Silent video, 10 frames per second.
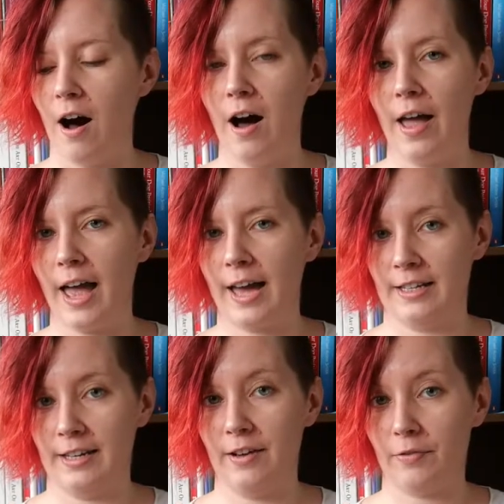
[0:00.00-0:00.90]
I had
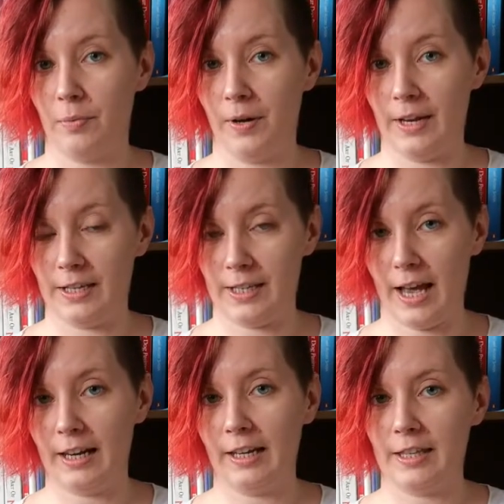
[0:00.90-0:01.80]
another one
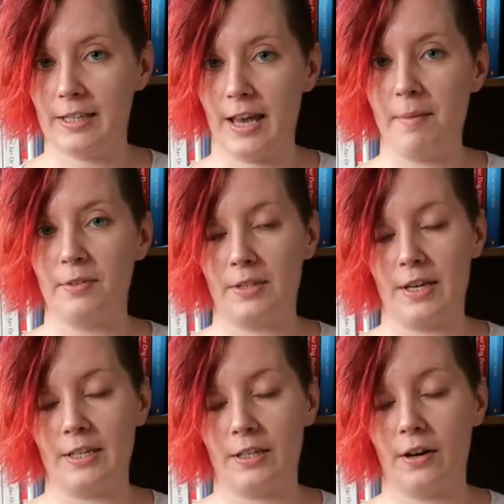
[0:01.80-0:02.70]
exactly the same as
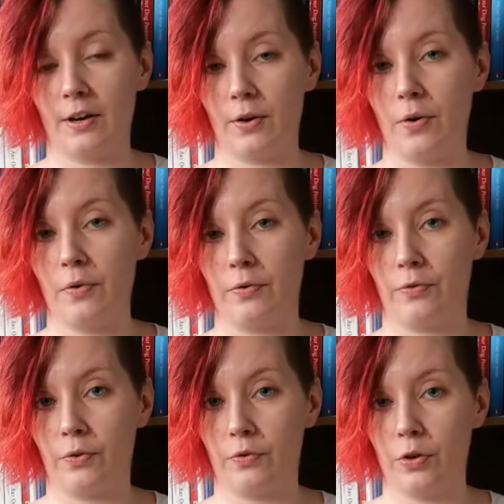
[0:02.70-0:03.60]
this that I got off
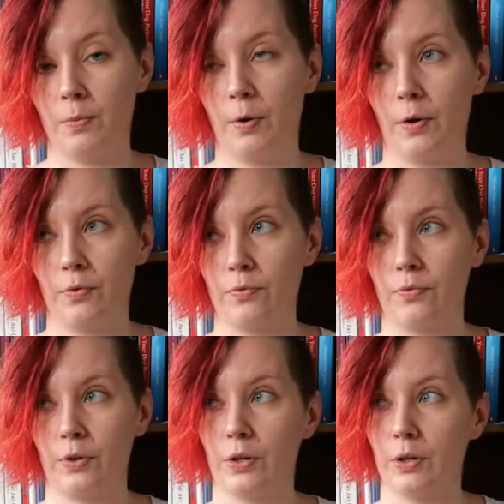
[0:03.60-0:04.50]
Groupon
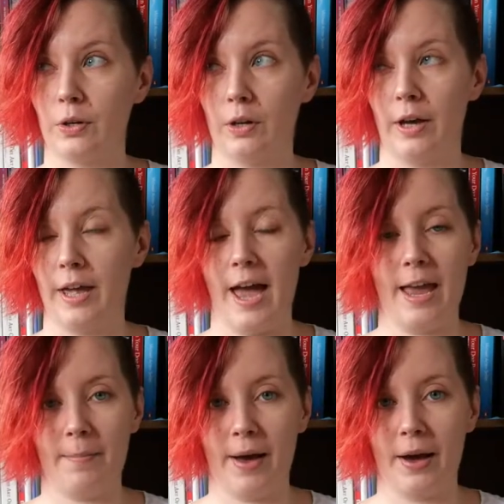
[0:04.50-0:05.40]
for like
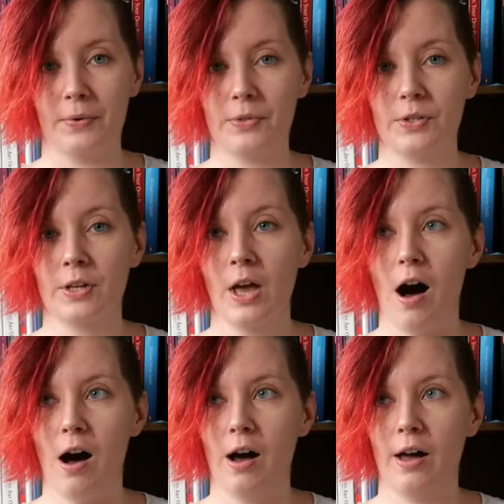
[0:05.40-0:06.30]
£8.
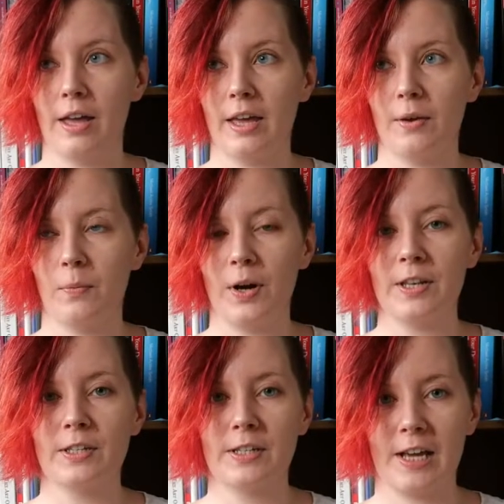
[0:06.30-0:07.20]
I
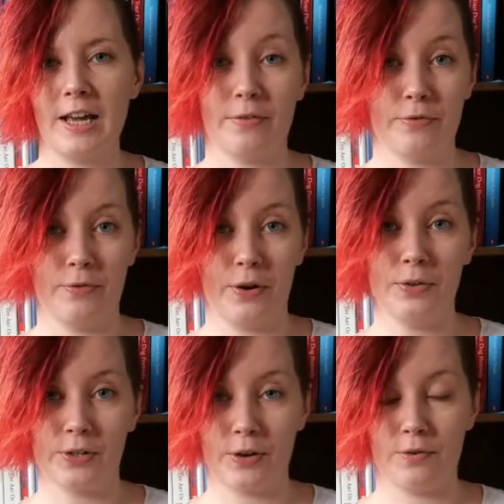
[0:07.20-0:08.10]
went to take a
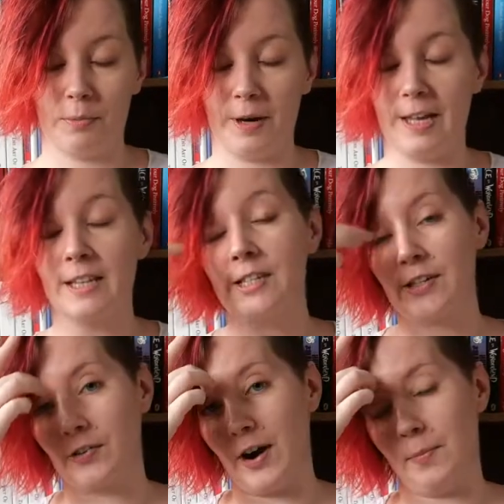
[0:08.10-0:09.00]
photo for my
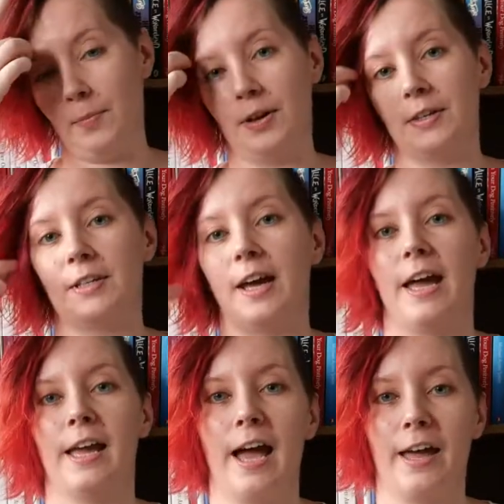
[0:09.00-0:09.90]
Instagram one
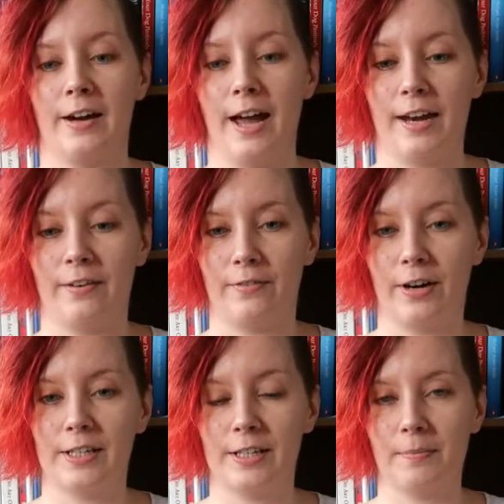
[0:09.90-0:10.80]
day and I had it
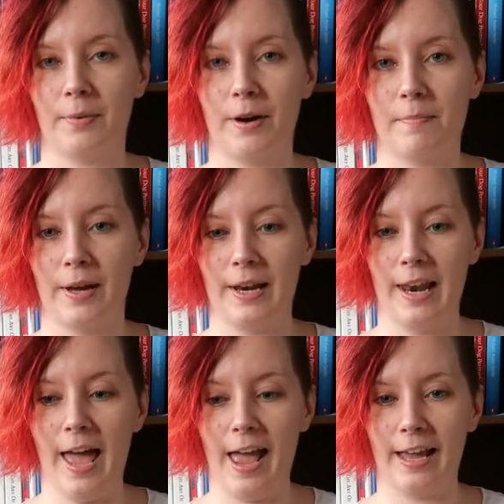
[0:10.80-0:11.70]
resting by my
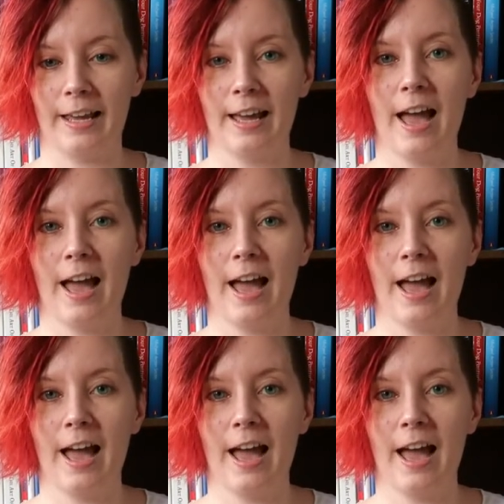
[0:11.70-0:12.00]
leg